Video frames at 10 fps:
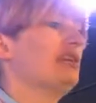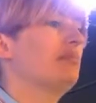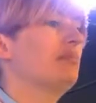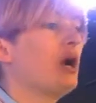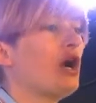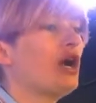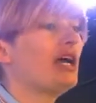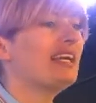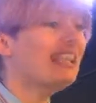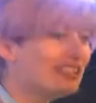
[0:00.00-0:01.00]
but
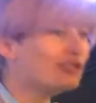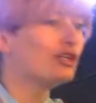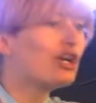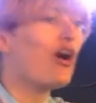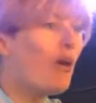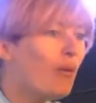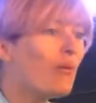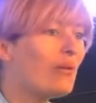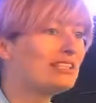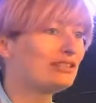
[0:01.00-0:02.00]
isn't your gut
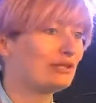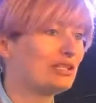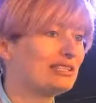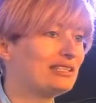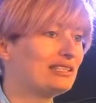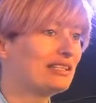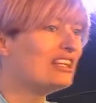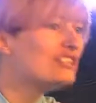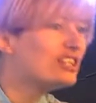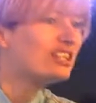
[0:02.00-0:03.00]
always right?
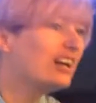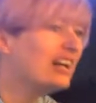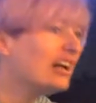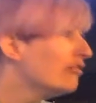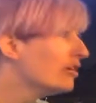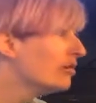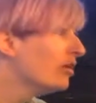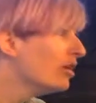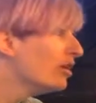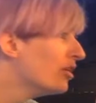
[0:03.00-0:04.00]
Has your gut ever
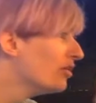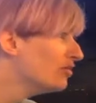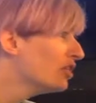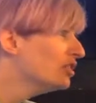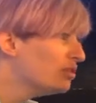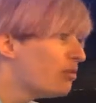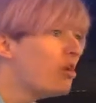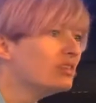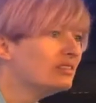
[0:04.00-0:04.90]
done you wrong?